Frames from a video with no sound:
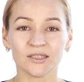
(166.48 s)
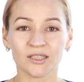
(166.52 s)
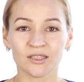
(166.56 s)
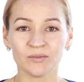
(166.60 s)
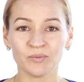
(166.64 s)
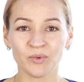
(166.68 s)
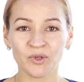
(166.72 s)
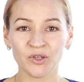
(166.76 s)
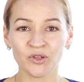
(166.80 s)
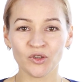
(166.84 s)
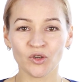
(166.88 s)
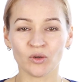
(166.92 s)

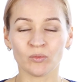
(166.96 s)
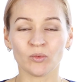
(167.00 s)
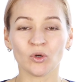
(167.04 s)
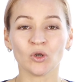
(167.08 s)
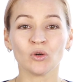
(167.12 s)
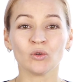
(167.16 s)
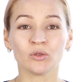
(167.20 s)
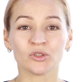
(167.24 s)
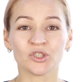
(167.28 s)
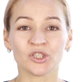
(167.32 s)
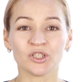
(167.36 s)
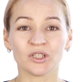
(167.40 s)
This
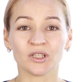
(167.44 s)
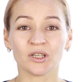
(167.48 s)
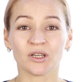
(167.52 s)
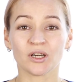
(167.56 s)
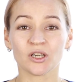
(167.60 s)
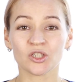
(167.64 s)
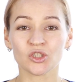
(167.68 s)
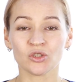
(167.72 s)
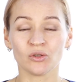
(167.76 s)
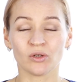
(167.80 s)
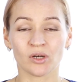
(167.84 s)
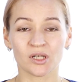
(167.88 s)
technique
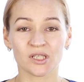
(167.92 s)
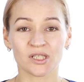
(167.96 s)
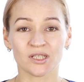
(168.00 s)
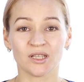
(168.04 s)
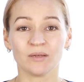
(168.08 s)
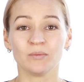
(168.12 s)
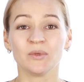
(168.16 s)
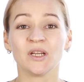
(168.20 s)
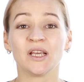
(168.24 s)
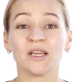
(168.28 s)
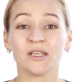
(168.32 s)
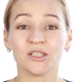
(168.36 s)
works
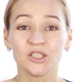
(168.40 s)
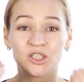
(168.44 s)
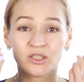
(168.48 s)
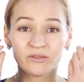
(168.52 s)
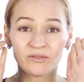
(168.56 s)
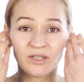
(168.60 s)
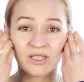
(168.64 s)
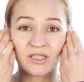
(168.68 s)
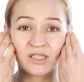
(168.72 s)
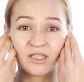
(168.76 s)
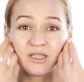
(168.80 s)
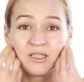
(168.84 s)
very well
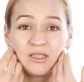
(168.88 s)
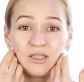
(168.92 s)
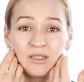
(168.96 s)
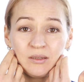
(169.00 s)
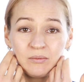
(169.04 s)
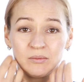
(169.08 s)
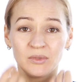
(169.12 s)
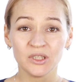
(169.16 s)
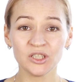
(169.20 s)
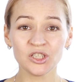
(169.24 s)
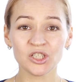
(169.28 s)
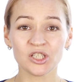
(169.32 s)
for
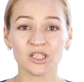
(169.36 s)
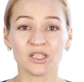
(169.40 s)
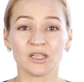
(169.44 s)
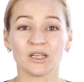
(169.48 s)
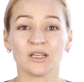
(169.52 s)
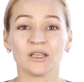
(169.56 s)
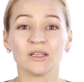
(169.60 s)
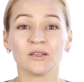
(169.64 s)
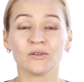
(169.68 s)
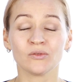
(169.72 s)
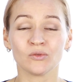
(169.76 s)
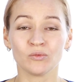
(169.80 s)
relaxing of your
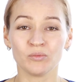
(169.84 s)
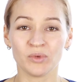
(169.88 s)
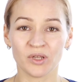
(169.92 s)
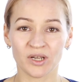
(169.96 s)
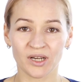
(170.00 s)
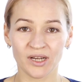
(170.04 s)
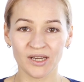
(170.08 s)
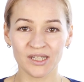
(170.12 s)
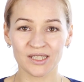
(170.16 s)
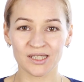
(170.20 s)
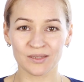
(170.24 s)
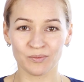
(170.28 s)
chewing
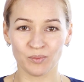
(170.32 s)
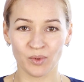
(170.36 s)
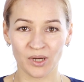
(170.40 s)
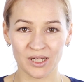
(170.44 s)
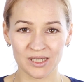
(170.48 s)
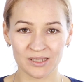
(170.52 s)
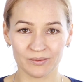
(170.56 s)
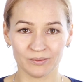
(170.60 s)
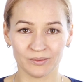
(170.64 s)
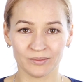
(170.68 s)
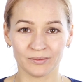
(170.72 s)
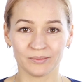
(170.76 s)
muscles
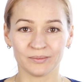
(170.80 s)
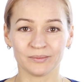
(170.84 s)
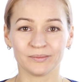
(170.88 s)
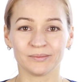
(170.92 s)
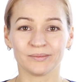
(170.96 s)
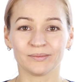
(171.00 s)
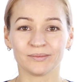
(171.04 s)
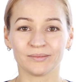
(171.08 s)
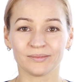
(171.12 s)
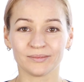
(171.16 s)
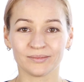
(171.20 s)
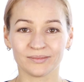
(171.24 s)
and
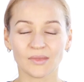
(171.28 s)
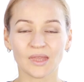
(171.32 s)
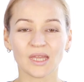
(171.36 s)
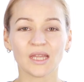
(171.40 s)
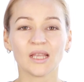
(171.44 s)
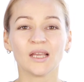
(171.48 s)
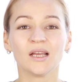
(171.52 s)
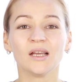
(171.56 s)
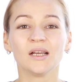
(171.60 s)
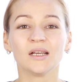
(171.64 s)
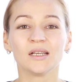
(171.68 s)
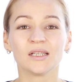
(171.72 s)
helps to
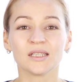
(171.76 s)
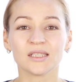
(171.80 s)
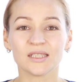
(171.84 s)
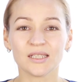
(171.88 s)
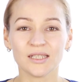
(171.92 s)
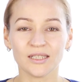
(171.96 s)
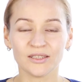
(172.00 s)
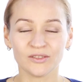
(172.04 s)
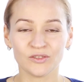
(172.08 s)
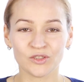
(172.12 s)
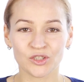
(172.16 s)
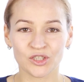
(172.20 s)
remove the
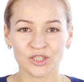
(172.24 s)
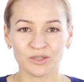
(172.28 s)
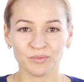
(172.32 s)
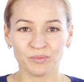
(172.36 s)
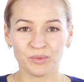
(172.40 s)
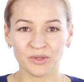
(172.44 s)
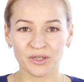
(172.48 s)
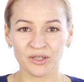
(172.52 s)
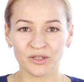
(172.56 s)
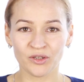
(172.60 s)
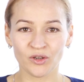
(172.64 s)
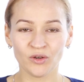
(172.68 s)
cramp.
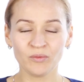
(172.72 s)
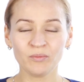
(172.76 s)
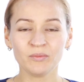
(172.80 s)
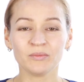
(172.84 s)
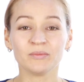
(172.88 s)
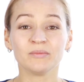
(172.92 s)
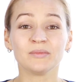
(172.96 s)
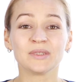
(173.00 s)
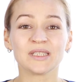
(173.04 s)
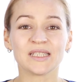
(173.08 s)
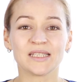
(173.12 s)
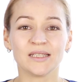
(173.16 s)

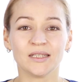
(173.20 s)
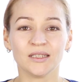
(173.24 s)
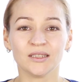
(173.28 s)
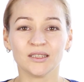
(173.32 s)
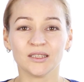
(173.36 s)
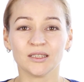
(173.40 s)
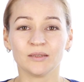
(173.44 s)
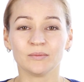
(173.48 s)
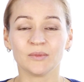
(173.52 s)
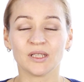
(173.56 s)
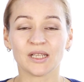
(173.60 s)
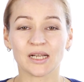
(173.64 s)
Next
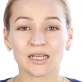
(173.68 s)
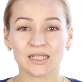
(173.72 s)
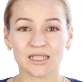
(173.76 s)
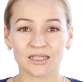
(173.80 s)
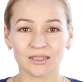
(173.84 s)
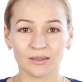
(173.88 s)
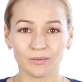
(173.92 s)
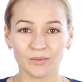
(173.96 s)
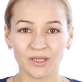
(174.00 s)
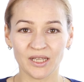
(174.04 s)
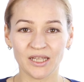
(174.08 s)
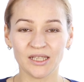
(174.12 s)
technique is
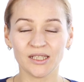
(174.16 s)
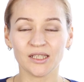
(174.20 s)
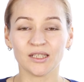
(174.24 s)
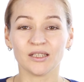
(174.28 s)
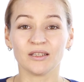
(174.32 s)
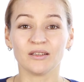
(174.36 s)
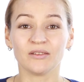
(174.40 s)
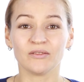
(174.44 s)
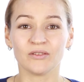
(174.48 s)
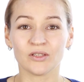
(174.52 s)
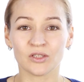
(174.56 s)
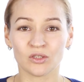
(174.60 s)
going to
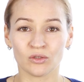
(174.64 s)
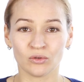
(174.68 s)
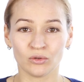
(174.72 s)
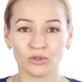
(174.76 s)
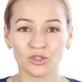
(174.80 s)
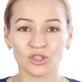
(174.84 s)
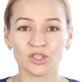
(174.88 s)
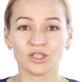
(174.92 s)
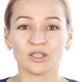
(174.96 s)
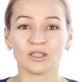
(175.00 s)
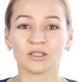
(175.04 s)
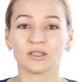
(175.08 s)
help us
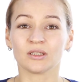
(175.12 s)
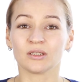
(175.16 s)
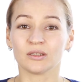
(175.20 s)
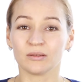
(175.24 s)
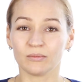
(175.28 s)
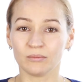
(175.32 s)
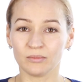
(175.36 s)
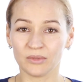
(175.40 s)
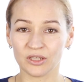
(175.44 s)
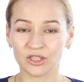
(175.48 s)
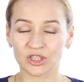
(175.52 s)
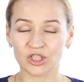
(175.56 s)
relax the
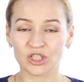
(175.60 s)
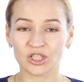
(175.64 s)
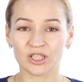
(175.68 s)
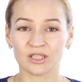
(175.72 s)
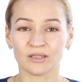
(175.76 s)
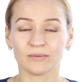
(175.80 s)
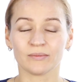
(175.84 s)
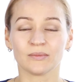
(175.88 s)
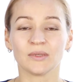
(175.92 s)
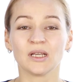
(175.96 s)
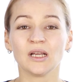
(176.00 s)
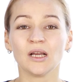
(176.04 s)
temple
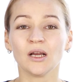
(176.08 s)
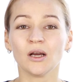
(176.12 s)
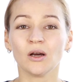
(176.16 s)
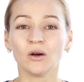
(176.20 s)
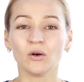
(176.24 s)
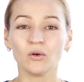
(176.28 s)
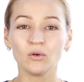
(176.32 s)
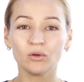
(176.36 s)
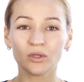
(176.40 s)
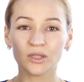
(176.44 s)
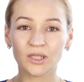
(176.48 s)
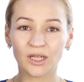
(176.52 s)
muscles. Put
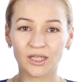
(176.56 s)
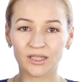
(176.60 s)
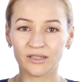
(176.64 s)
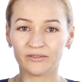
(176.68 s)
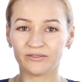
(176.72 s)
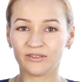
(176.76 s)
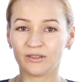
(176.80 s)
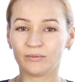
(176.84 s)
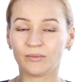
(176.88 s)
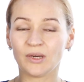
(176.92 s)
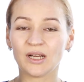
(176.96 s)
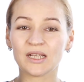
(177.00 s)
base of your
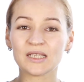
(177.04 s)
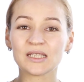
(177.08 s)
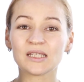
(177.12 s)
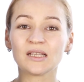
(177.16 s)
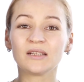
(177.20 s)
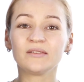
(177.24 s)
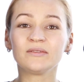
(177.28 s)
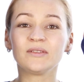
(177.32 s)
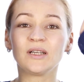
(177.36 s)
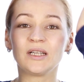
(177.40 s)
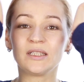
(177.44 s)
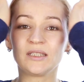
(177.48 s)
hands
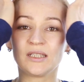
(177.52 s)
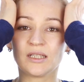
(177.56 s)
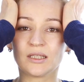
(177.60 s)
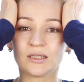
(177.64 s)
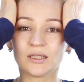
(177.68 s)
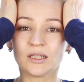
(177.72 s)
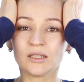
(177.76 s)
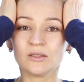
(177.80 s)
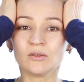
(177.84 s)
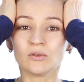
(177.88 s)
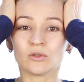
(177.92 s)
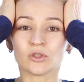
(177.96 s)
on the
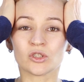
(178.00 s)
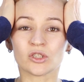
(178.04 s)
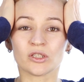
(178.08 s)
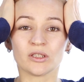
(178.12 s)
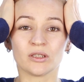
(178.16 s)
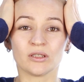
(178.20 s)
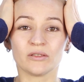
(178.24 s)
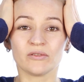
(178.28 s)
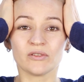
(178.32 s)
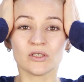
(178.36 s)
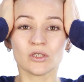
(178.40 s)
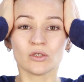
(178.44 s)
temple zone
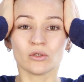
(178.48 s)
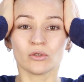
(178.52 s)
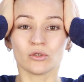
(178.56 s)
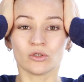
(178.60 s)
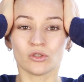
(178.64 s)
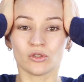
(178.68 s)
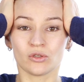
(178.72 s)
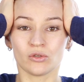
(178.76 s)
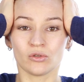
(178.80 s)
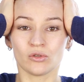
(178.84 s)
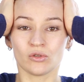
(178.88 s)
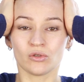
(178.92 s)
of your
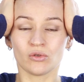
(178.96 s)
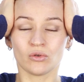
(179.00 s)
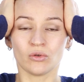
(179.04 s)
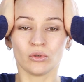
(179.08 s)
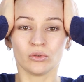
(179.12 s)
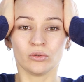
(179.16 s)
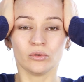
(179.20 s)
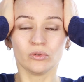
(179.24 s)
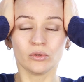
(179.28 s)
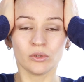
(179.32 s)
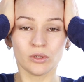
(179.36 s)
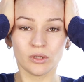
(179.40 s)
head and
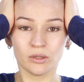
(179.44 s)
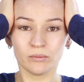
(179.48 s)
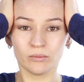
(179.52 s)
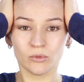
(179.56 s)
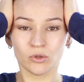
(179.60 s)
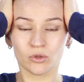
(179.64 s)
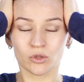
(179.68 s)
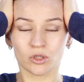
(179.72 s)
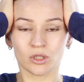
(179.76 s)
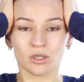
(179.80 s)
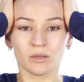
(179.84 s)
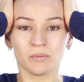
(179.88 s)
slightly
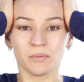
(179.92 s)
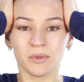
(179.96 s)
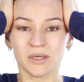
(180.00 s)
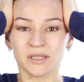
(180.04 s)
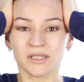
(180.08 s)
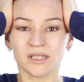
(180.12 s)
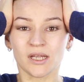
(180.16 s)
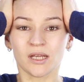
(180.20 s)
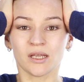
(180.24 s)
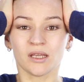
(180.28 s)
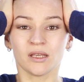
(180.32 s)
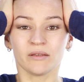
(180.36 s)
pull it
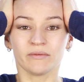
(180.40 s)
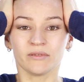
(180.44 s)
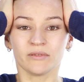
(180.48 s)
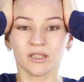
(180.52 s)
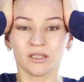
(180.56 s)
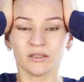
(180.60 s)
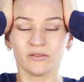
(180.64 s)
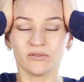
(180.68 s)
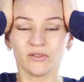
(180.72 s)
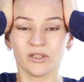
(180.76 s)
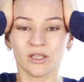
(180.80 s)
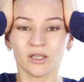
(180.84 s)
up.
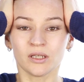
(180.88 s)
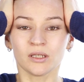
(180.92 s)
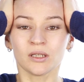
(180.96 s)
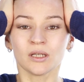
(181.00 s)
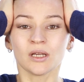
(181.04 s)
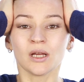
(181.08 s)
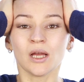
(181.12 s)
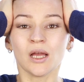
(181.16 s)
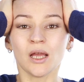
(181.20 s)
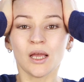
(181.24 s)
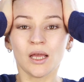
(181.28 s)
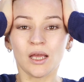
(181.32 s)

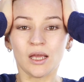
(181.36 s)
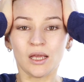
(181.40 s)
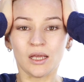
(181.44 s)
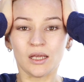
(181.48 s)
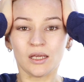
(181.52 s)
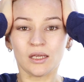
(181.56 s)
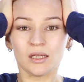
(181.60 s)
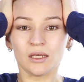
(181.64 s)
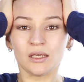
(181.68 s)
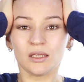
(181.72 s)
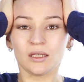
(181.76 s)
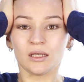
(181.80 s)
Open your
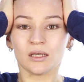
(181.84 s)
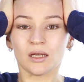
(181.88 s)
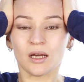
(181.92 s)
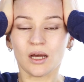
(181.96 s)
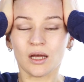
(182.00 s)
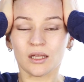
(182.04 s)
mouth.